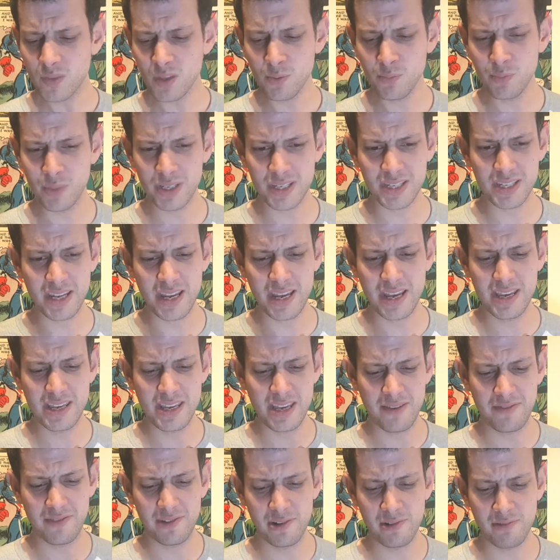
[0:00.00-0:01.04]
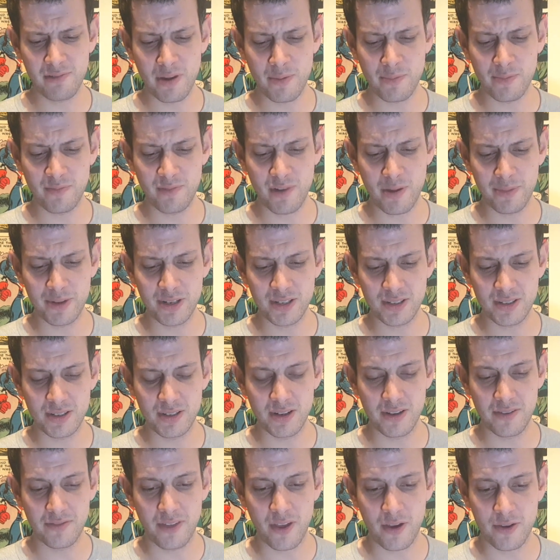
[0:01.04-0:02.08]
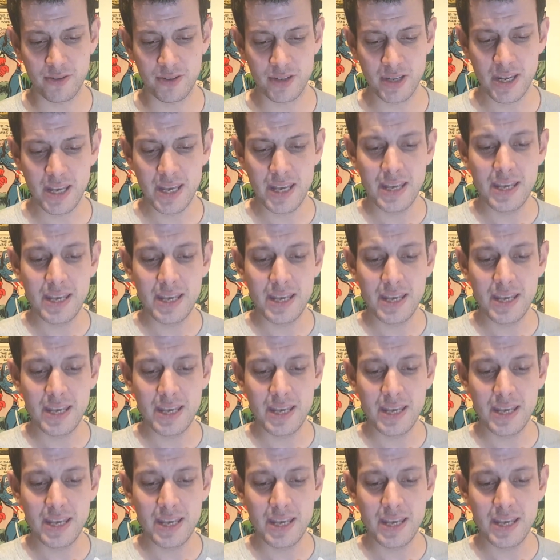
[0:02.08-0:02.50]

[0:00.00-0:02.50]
but yeah, very reminiscent of those.